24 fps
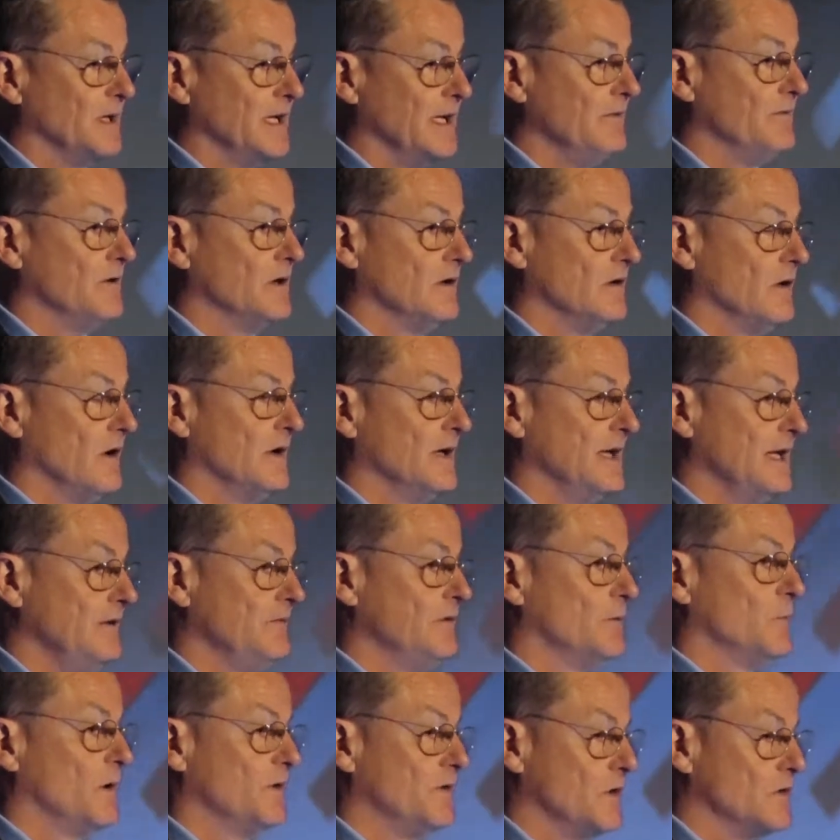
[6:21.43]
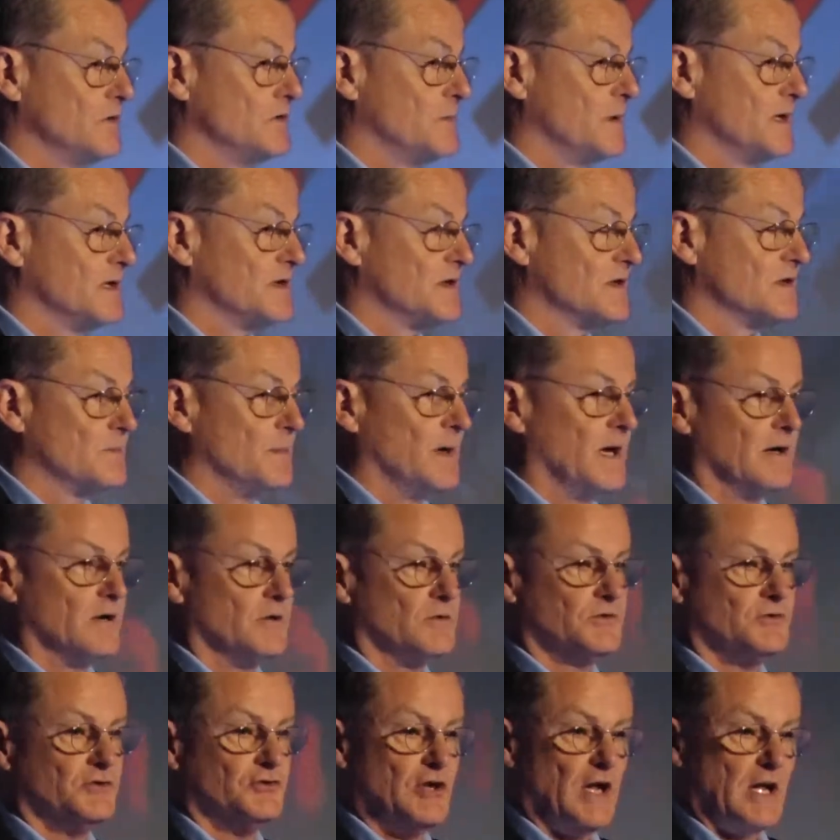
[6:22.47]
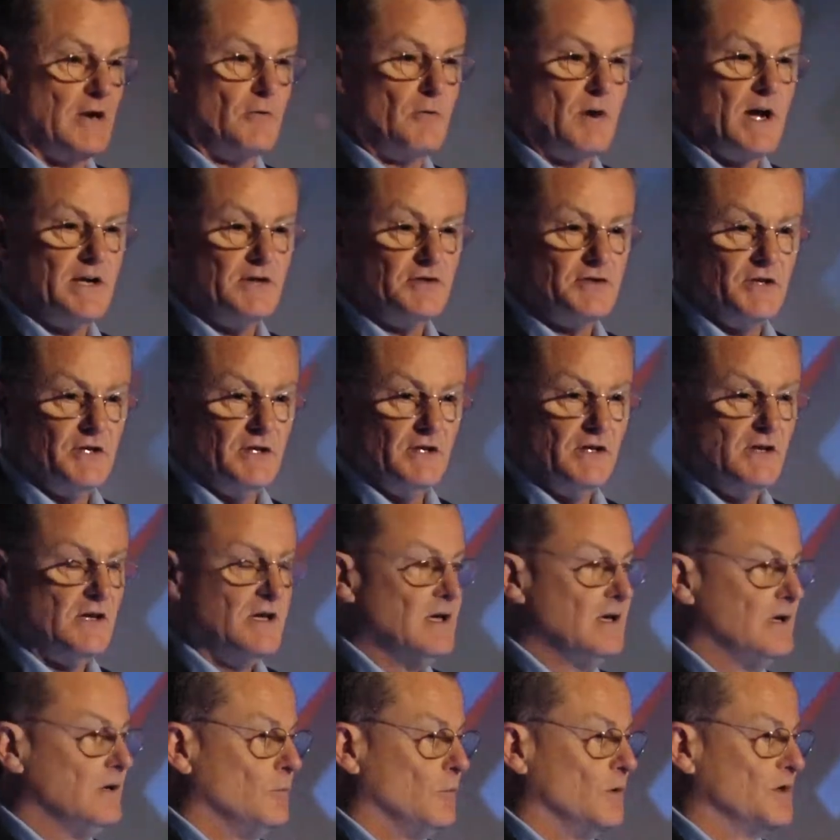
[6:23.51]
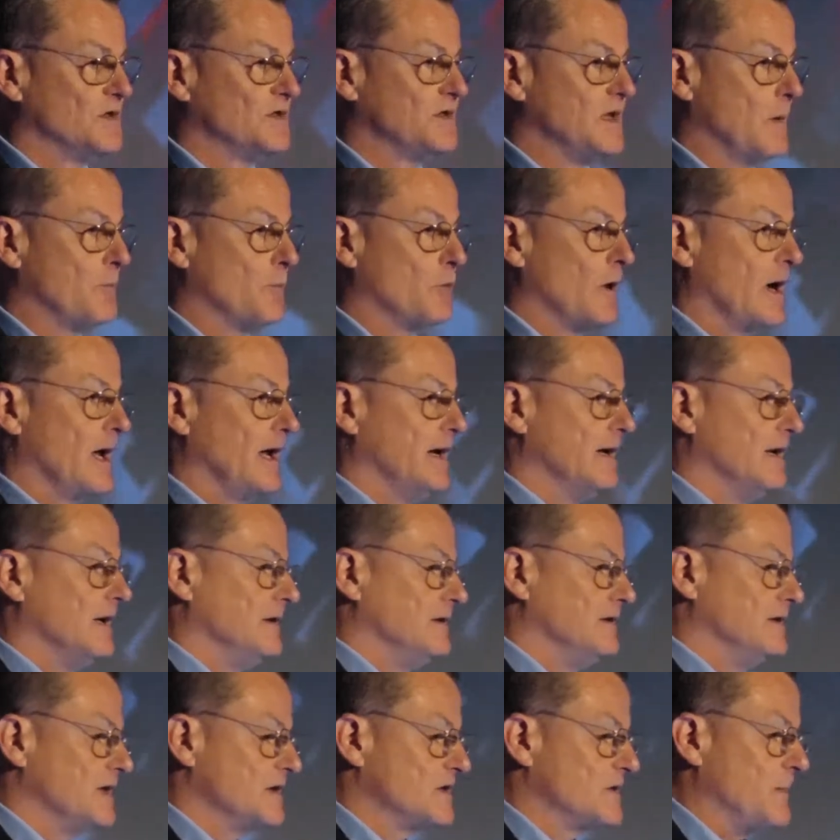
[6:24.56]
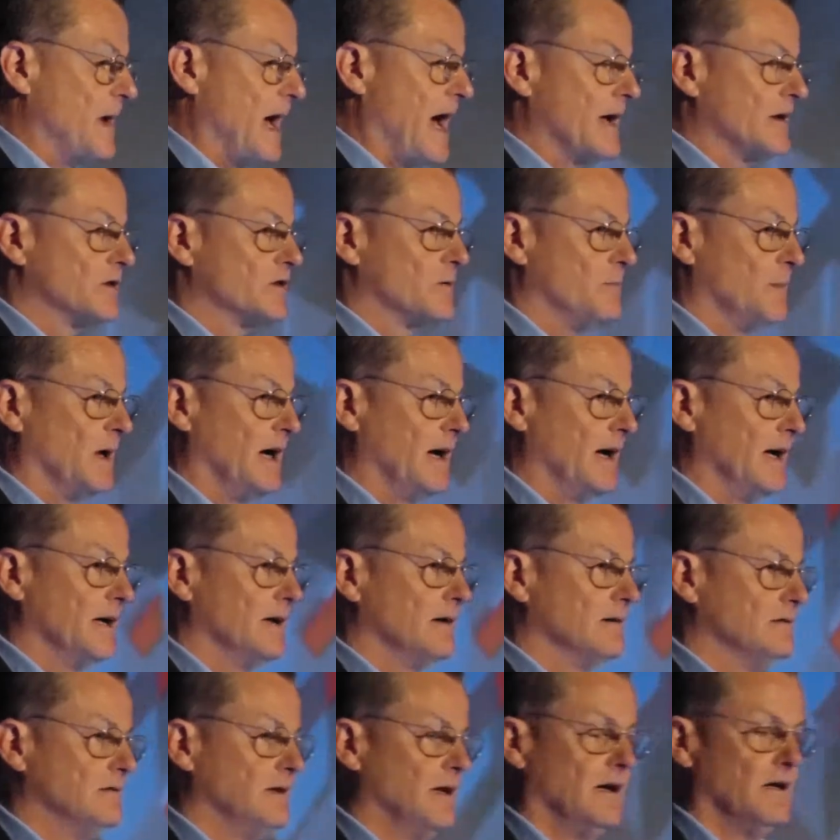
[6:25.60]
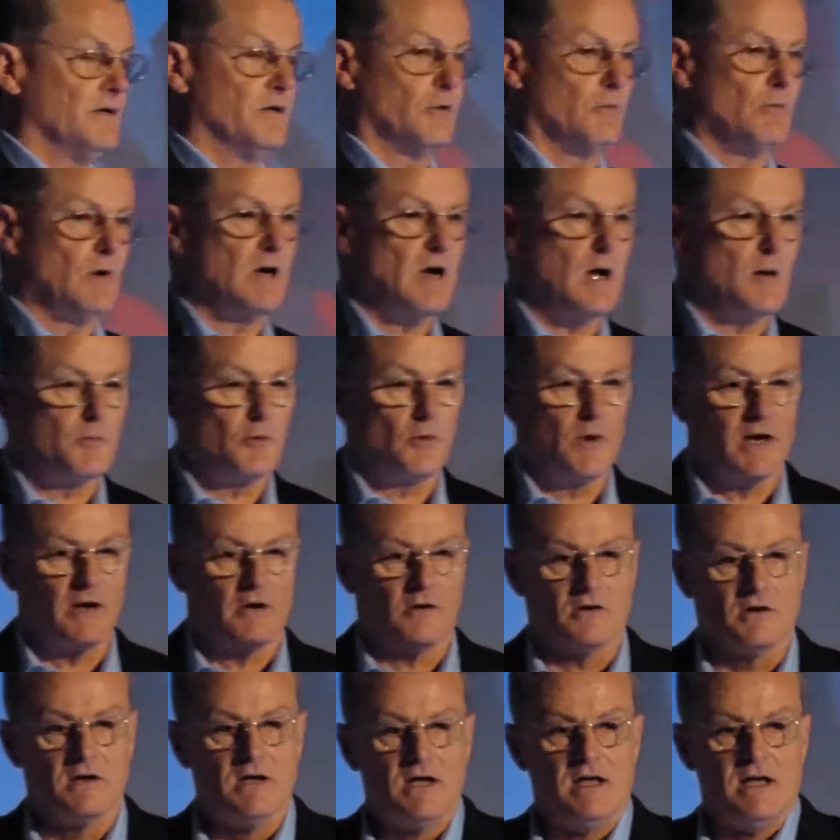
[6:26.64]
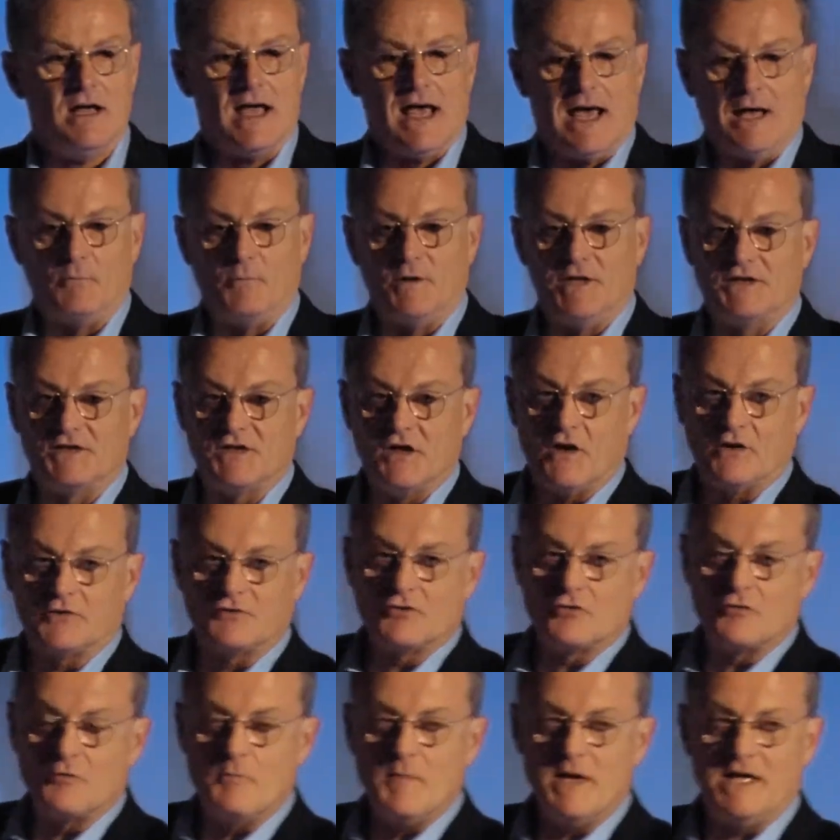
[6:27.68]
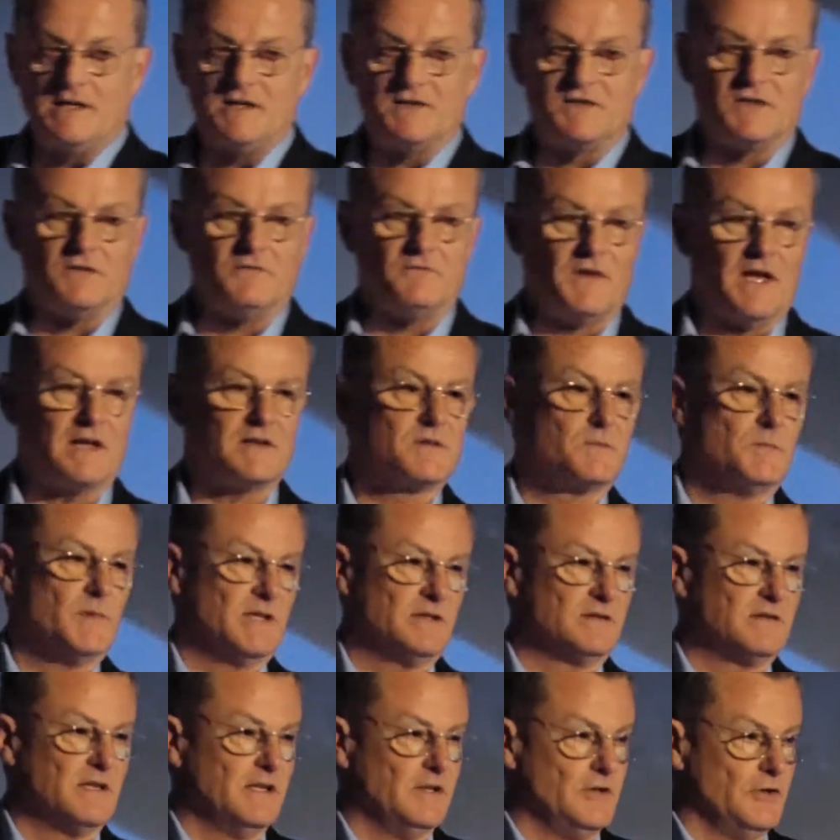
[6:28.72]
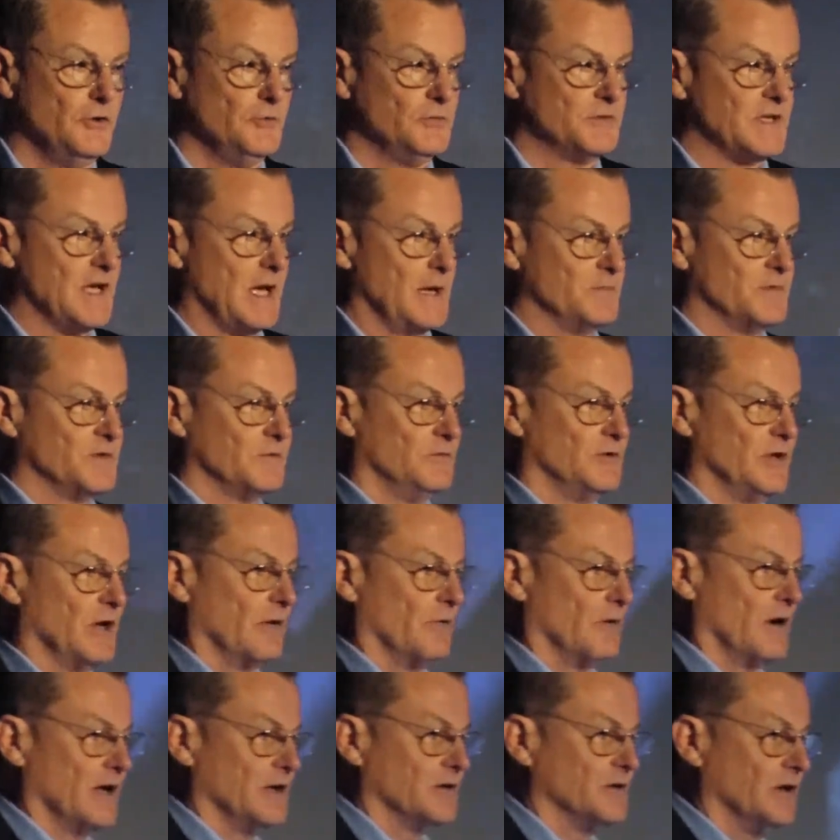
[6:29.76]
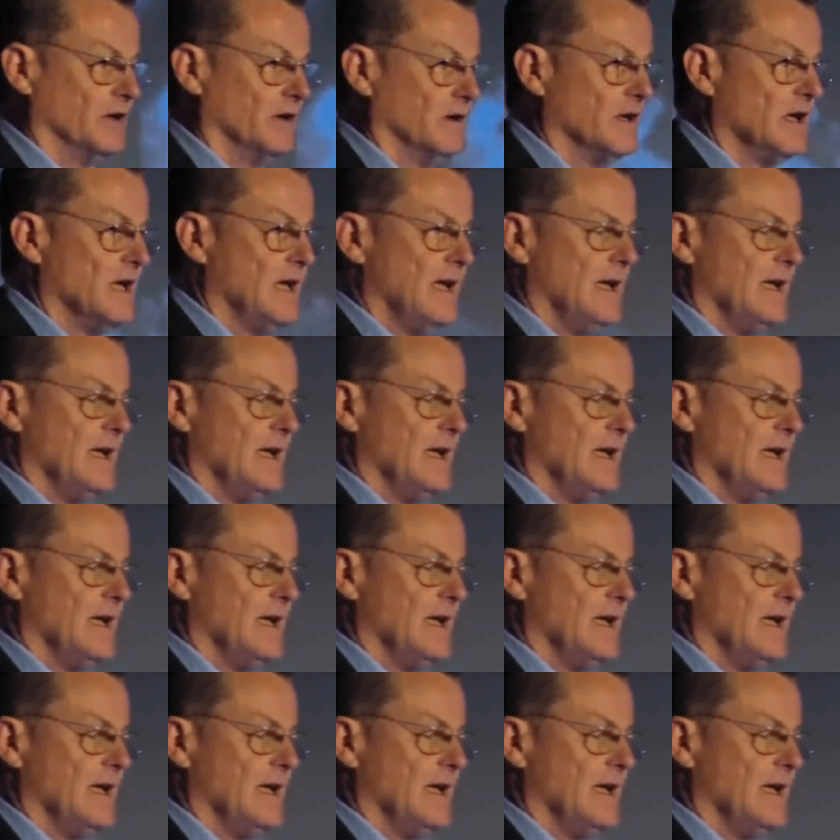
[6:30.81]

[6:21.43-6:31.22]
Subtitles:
But even with those business models, generation was separated and dispatched by the grid operator. And we saw tremendous investment in new types of generation.